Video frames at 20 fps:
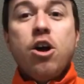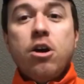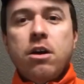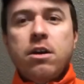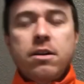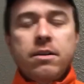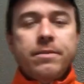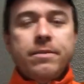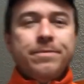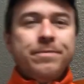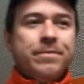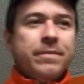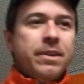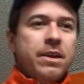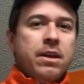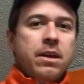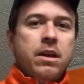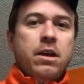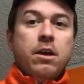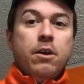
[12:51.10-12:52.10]
first they're
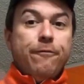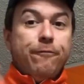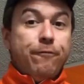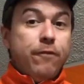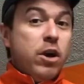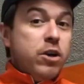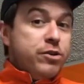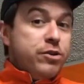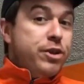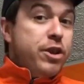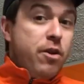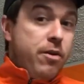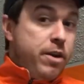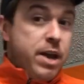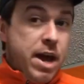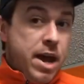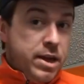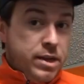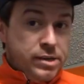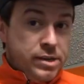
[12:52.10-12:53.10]
in the ACC.
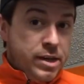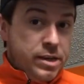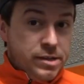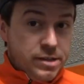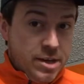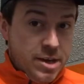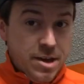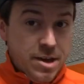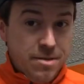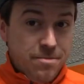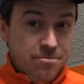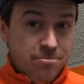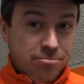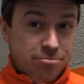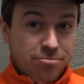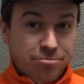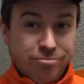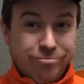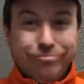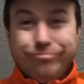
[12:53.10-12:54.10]

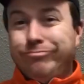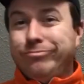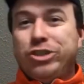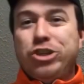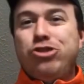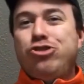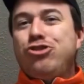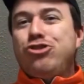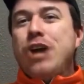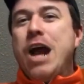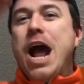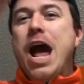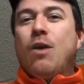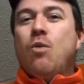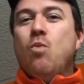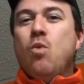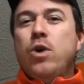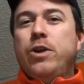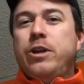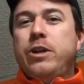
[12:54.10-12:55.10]
Strike 1 and 2. I mean,
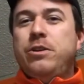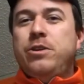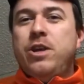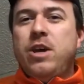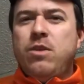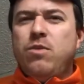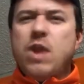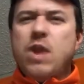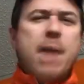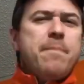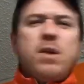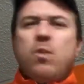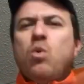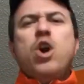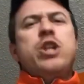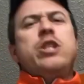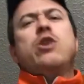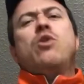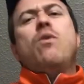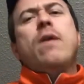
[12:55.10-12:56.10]
we're in the great
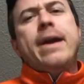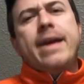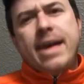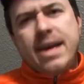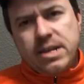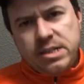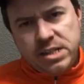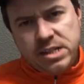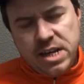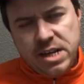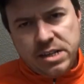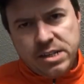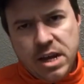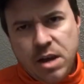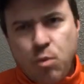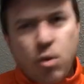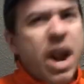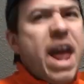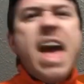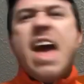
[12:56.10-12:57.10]
SEC, where everybody's
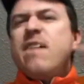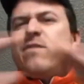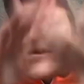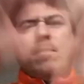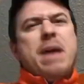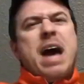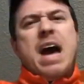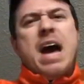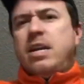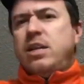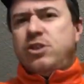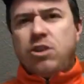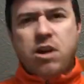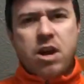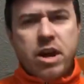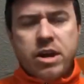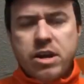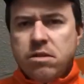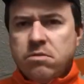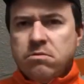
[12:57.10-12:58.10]
great.
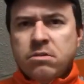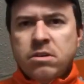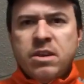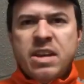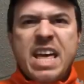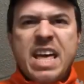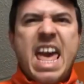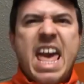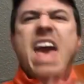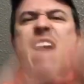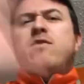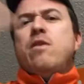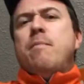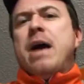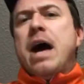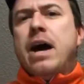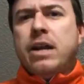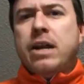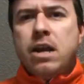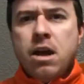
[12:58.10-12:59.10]
Everybody. I mean,
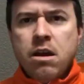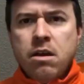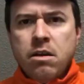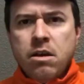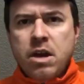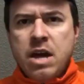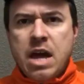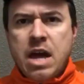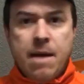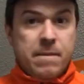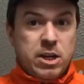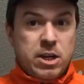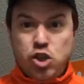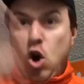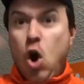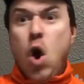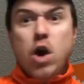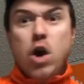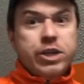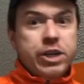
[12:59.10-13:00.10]
Georgia's best
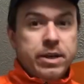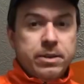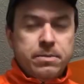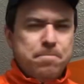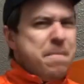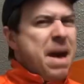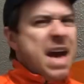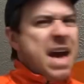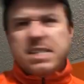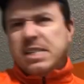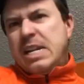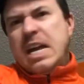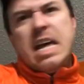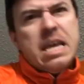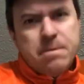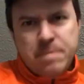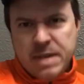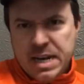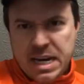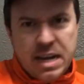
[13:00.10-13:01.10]
team in the
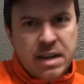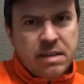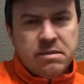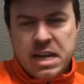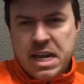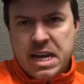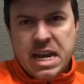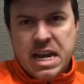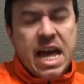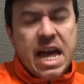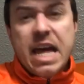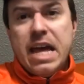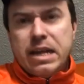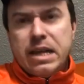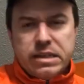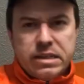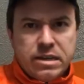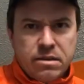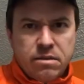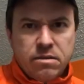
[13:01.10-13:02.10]
East. Saw
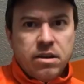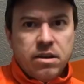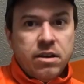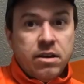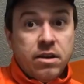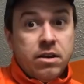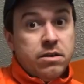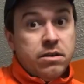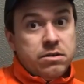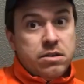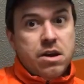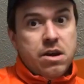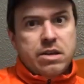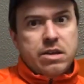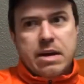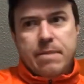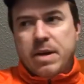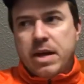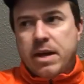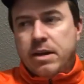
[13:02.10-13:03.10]
that panned out.
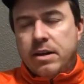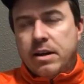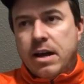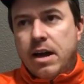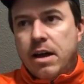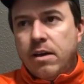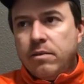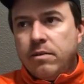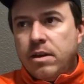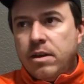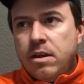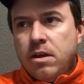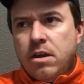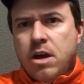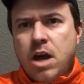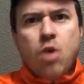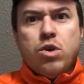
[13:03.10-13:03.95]
Oh, did you see how Florida